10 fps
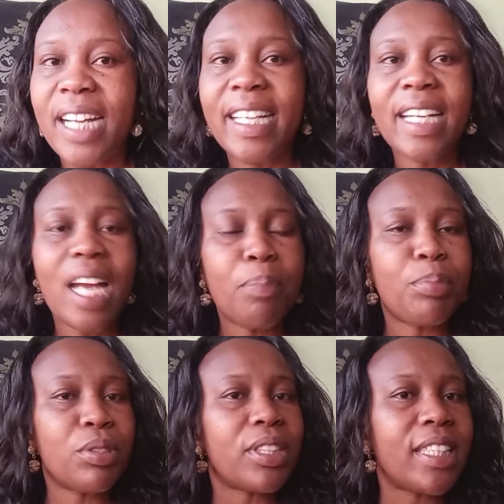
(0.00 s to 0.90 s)
Again,
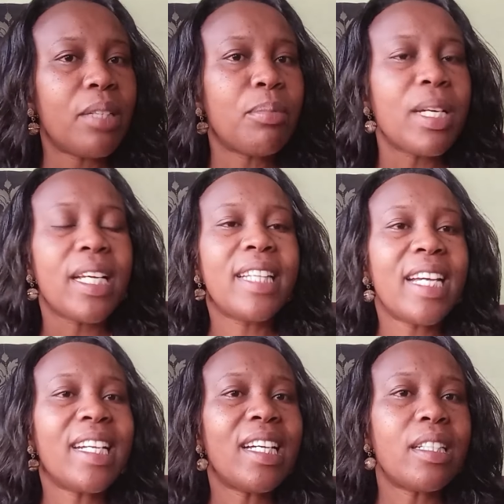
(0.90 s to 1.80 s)
abuse them.
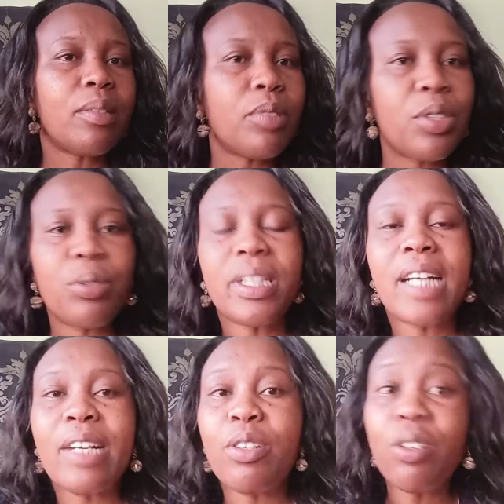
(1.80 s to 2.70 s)
Then during,
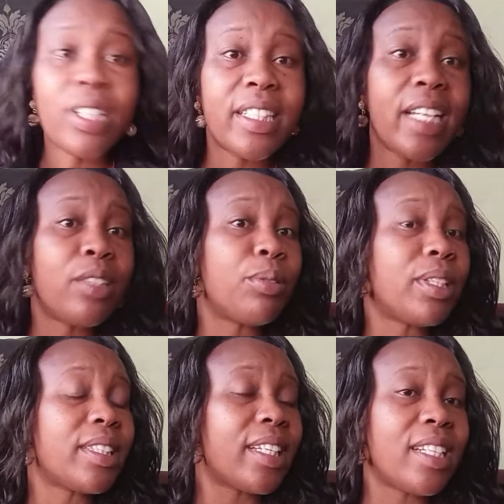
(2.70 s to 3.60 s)
I don't know the day,
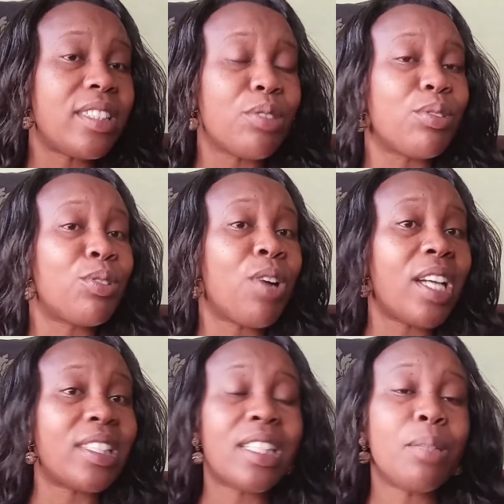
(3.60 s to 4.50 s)
during the night, she would go
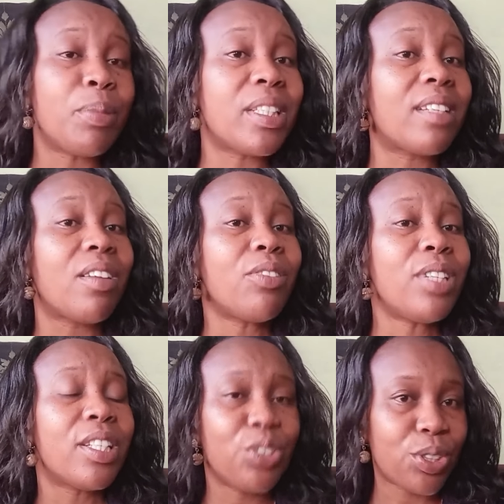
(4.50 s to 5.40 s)
and sleep with Claude
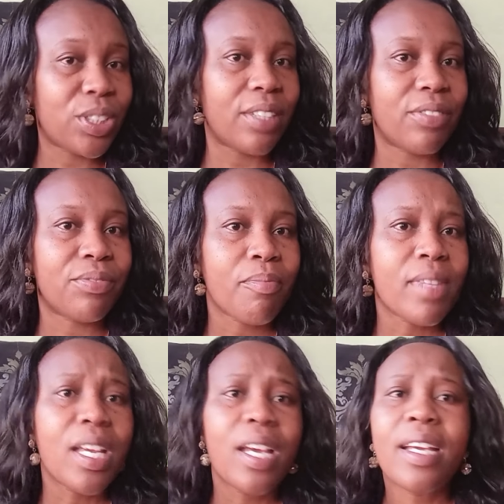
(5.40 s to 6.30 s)
Joseph.
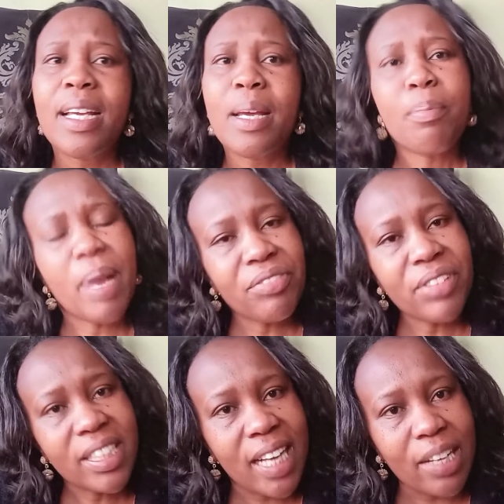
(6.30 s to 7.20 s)
My
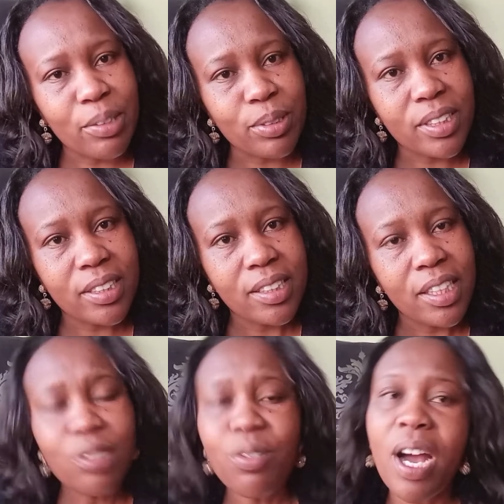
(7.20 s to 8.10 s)
friend Carrot,
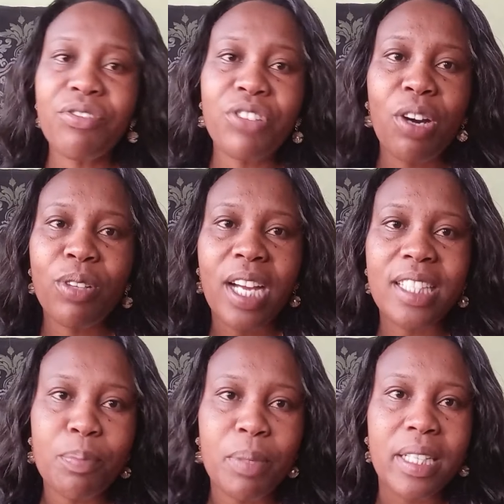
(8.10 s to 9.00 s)
you have your own
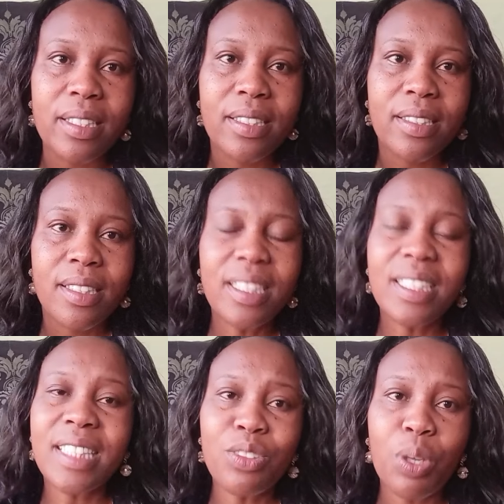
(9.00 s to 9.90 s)
husband.
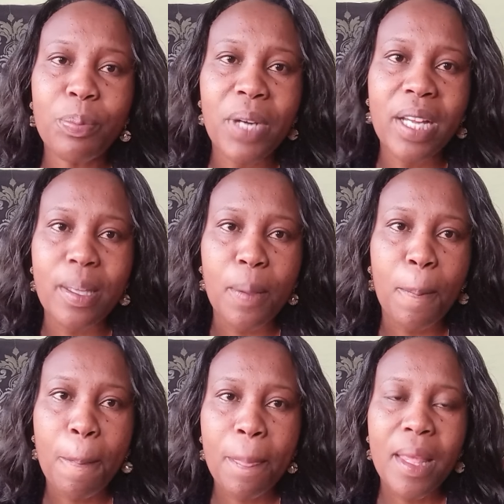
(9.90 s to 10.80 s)
Is that your brother?
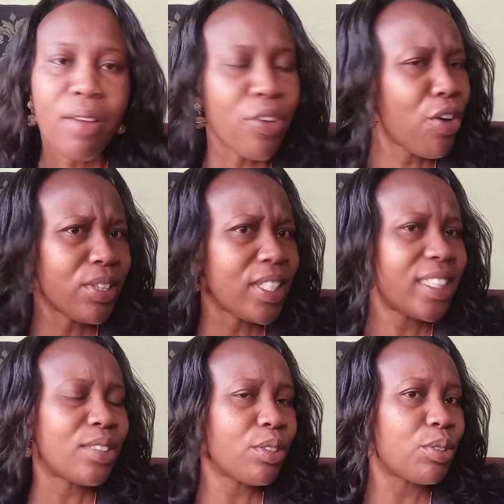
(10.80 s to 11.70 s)
No, that
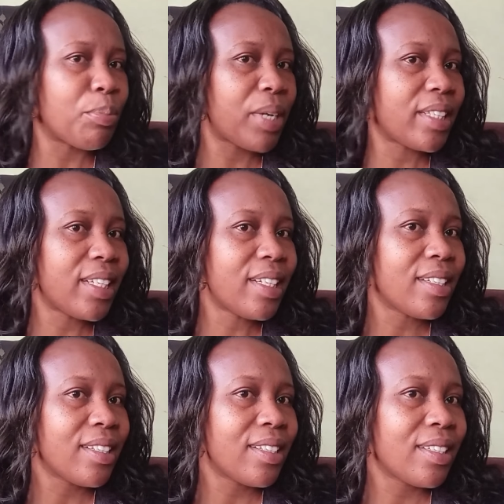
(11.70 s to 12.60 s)
is not your brother.
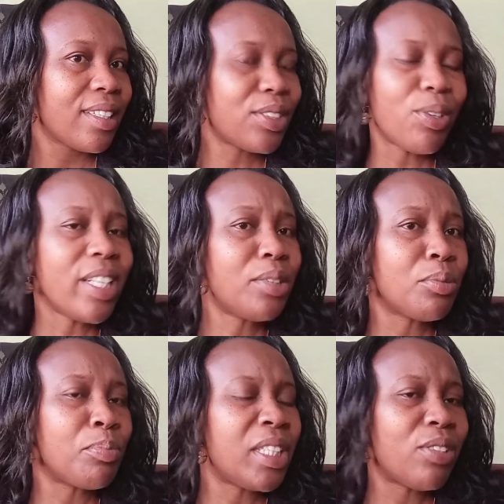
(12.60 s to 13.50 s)
So let
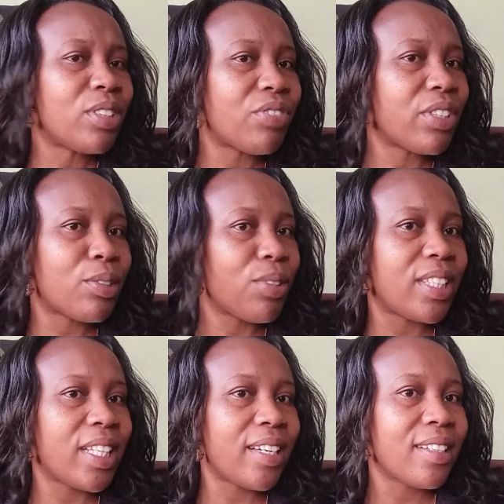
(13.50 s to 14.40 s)
me not even go
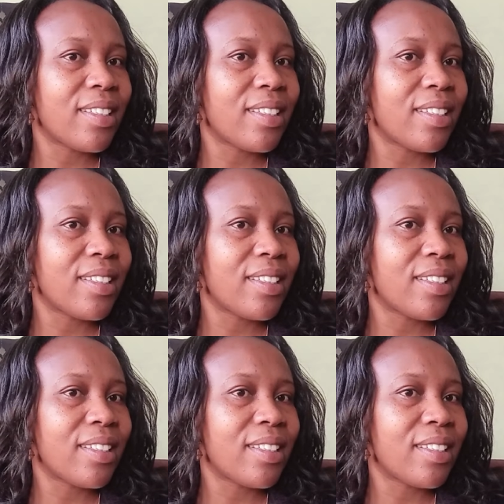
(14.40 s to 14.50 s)
there.